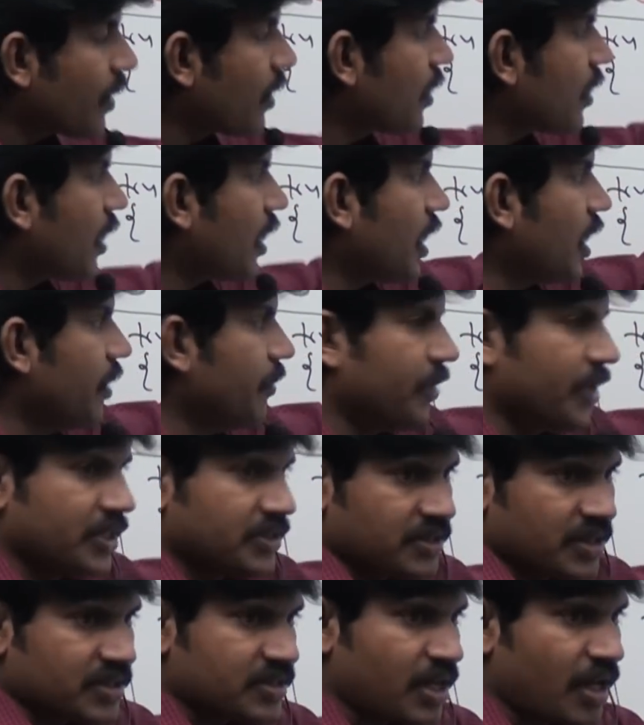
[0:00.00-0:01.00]
Curly
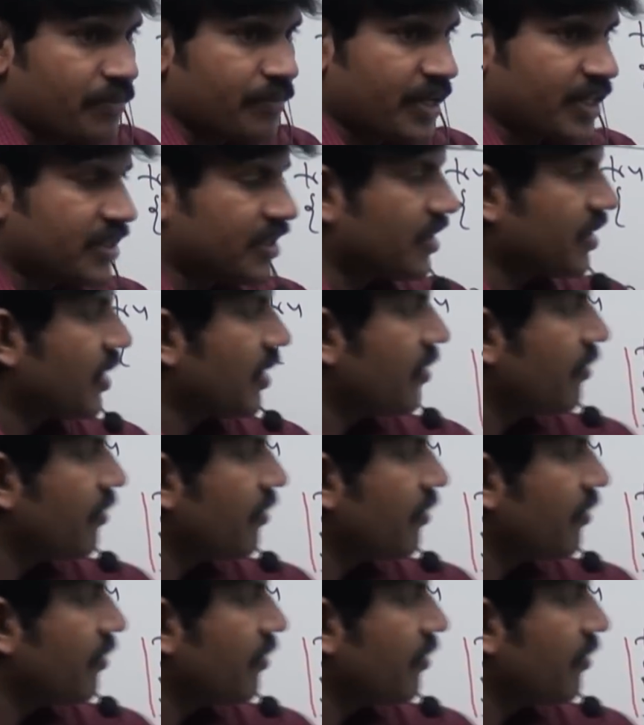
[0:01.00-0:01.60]
braces are mandatory.